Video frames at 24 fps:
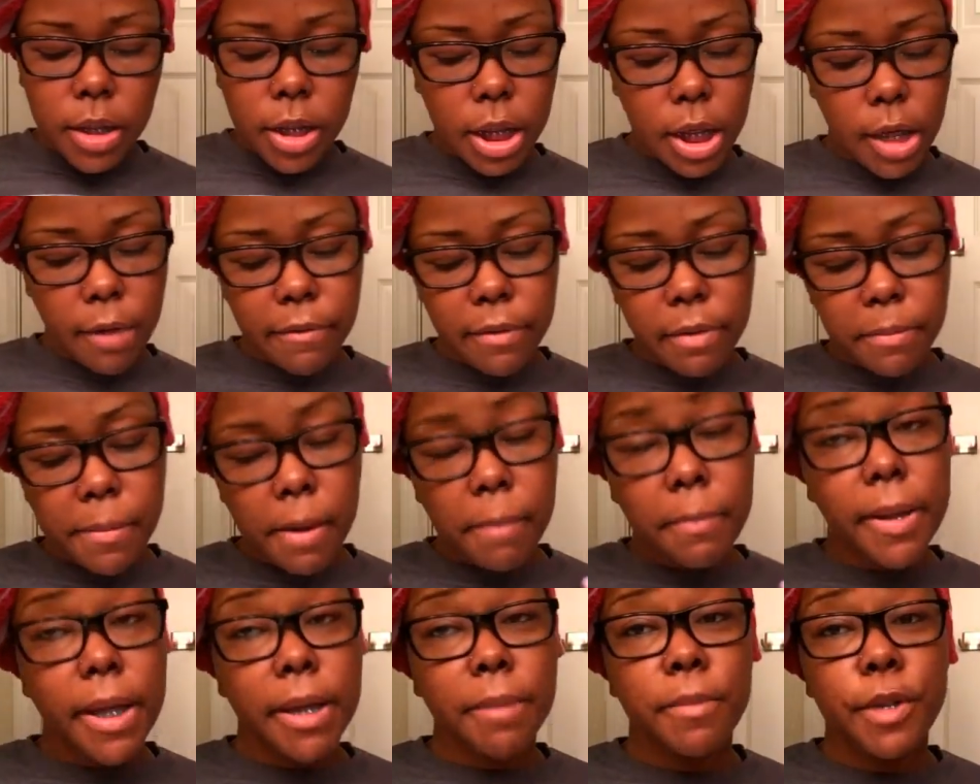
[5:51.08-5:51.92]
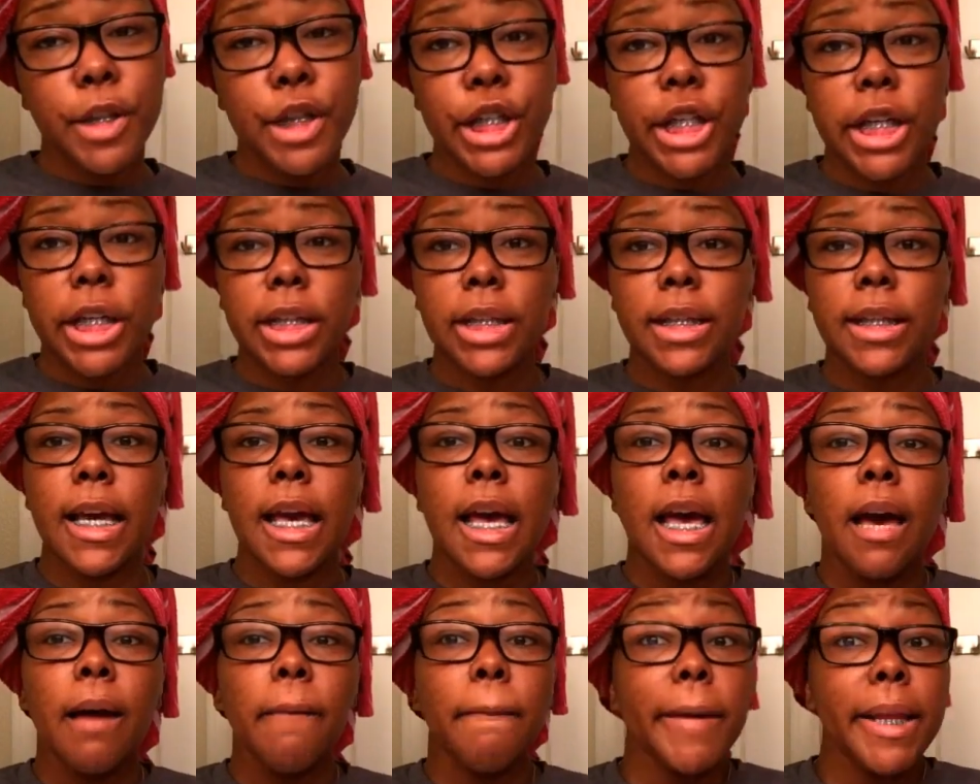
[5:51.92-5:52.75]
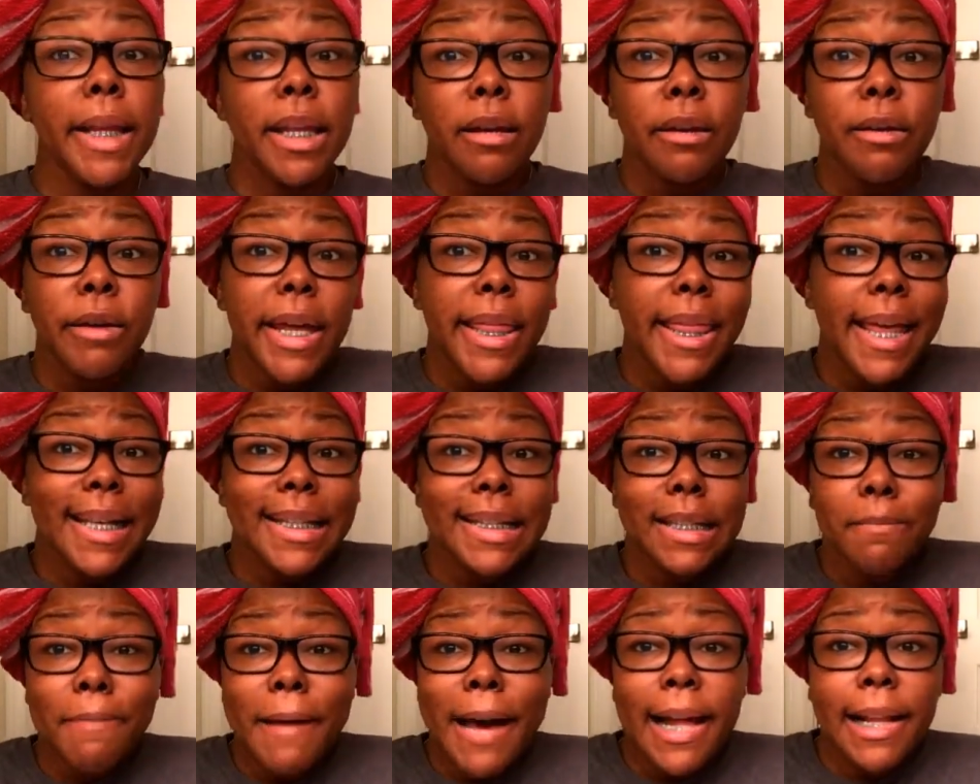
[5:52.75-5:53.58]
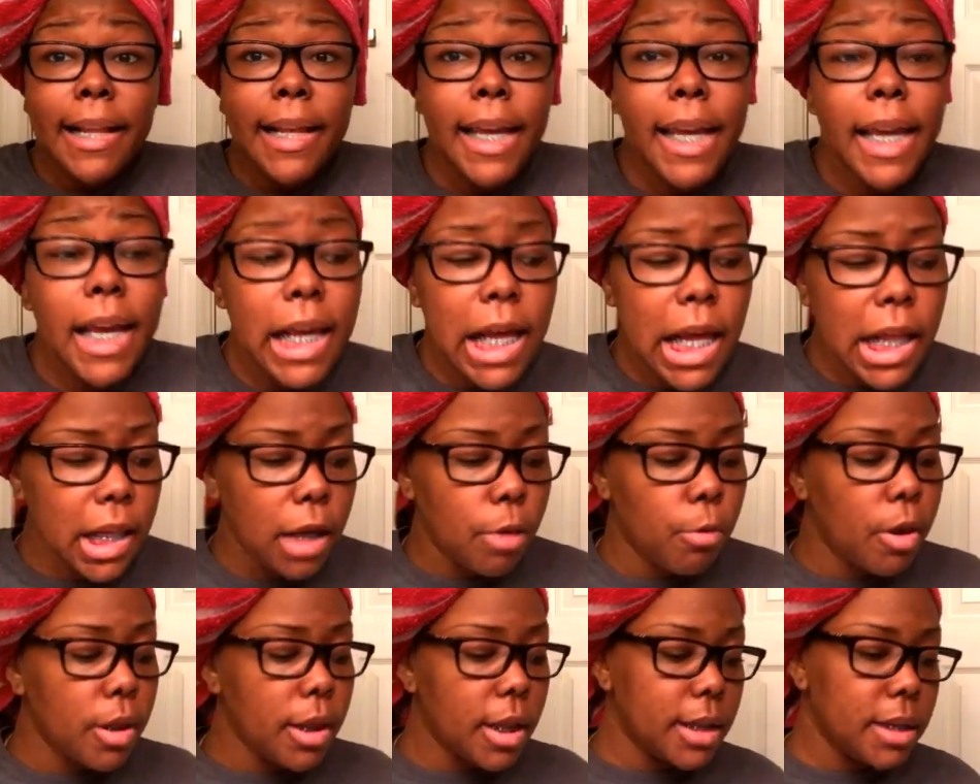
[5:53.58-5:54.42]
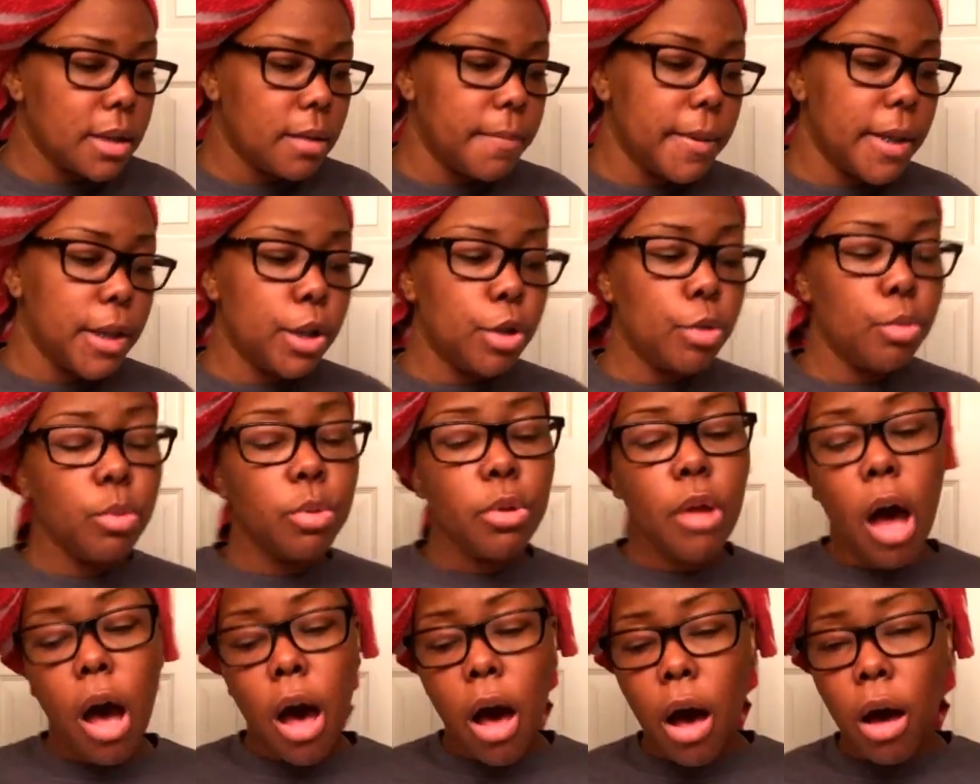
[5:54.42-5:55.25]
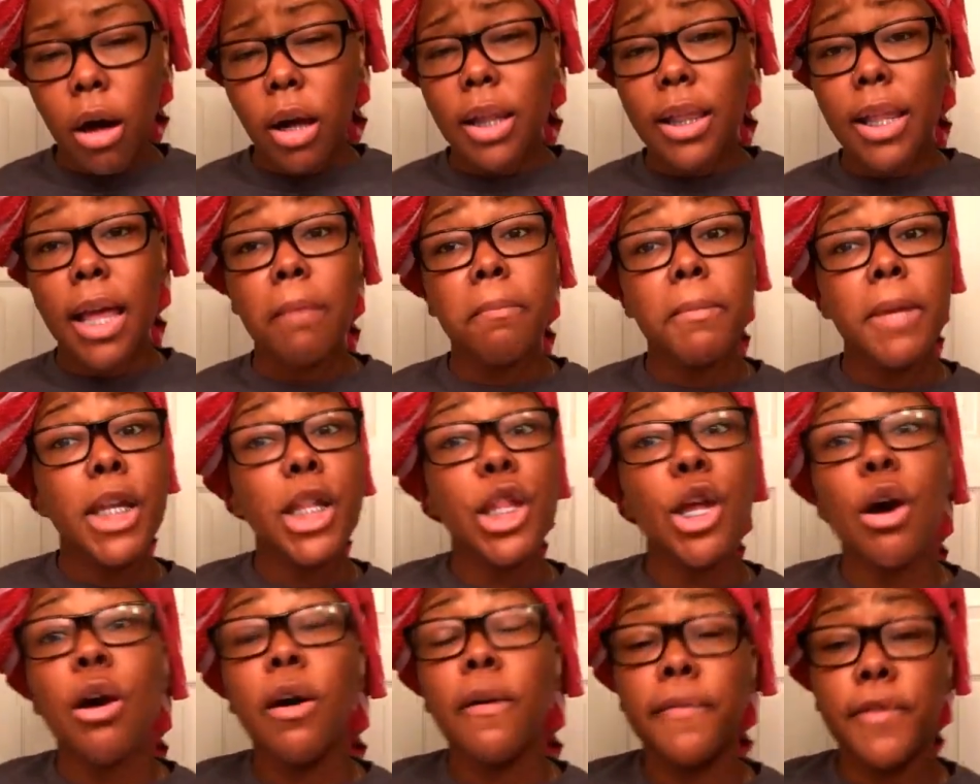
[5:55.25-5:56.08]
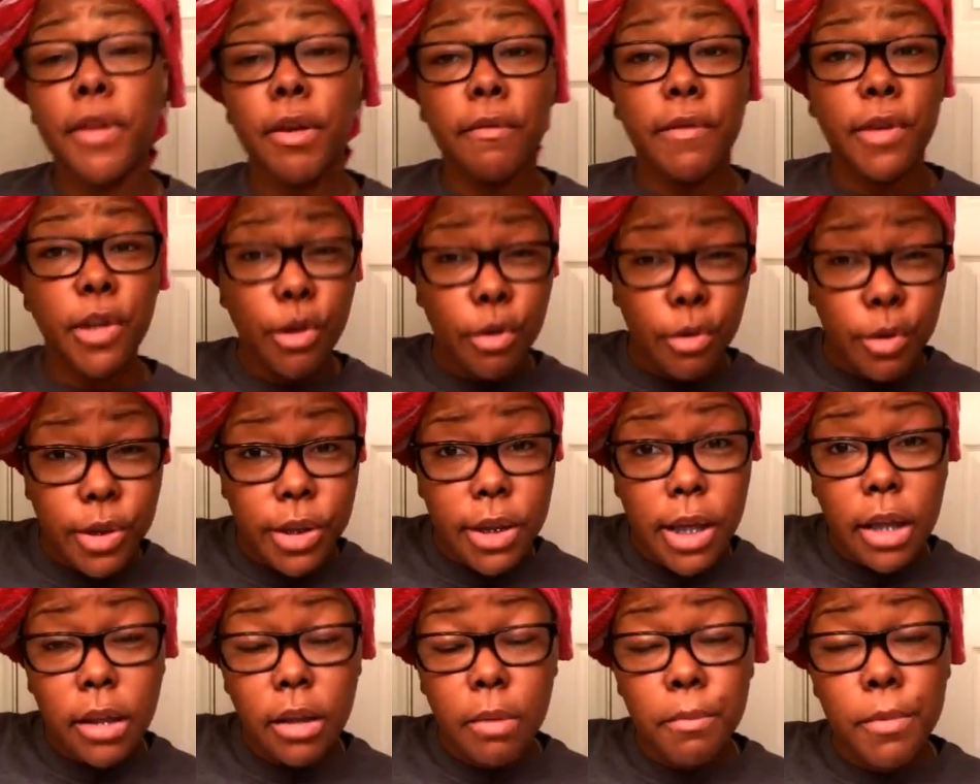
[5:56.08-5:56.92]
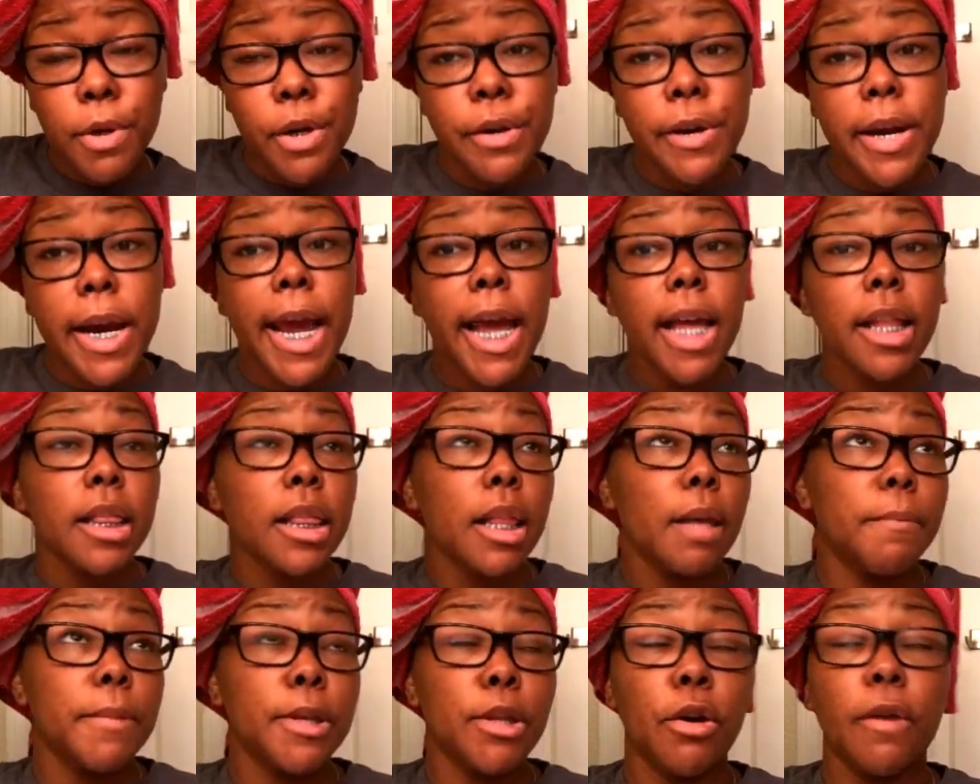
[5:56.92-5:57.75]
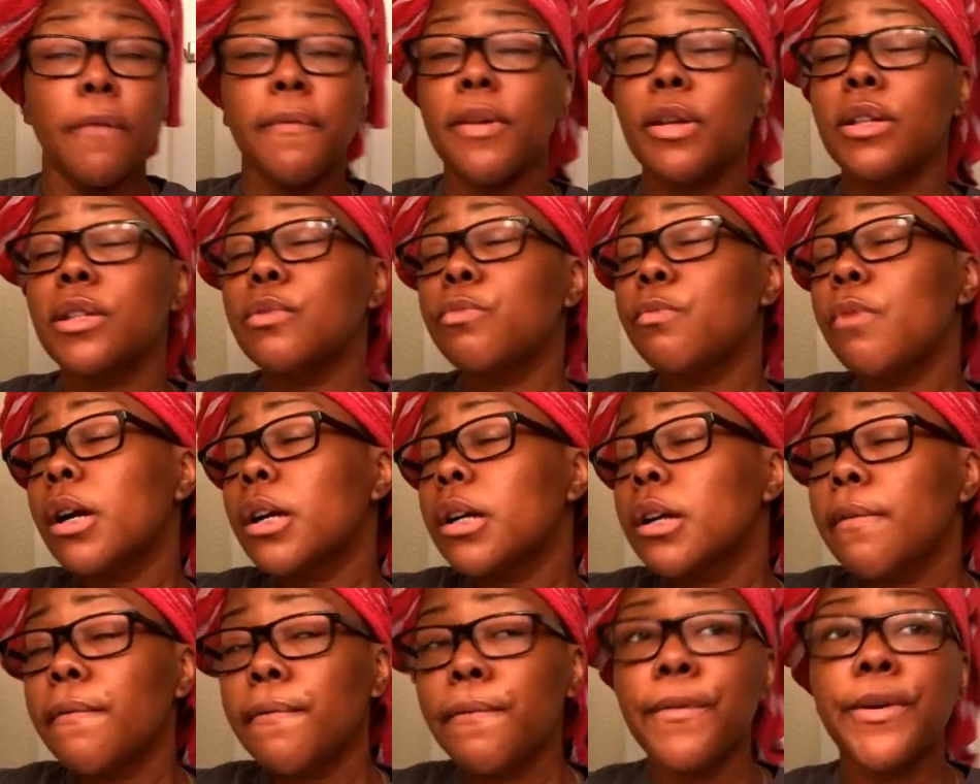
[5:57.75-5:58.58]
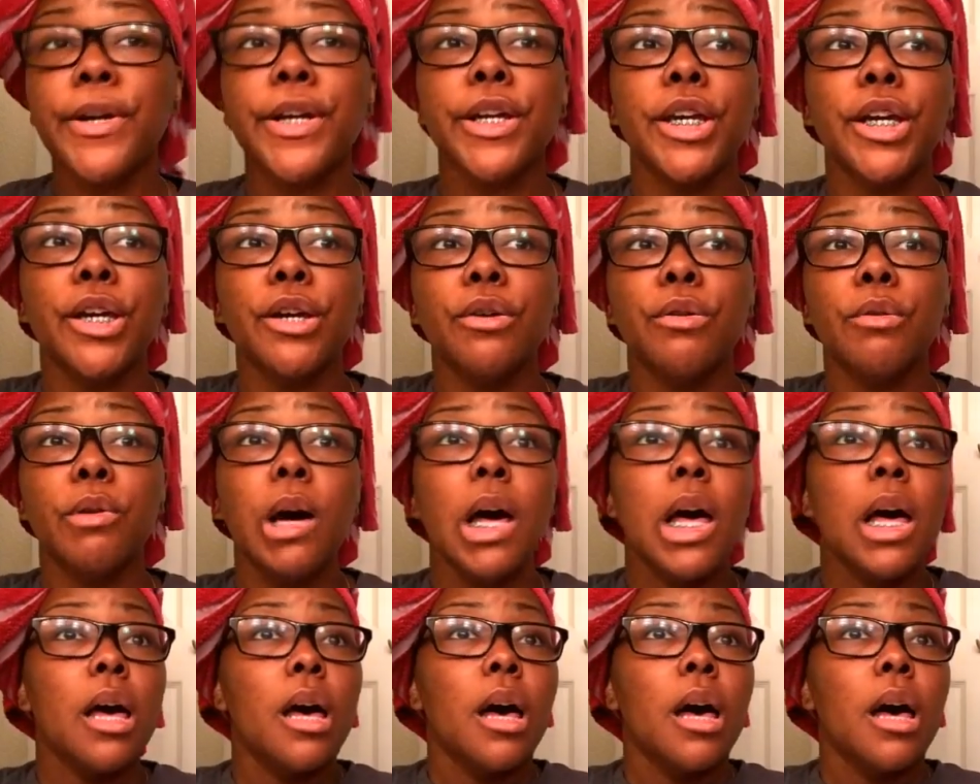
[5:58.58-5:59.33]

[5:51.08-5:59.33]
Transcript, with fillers: to get rid of my blemishes. But anyway, that's about it. I didn't want this to be too long. Let me know if you use Dr. Murad. Let me know if it's working for you.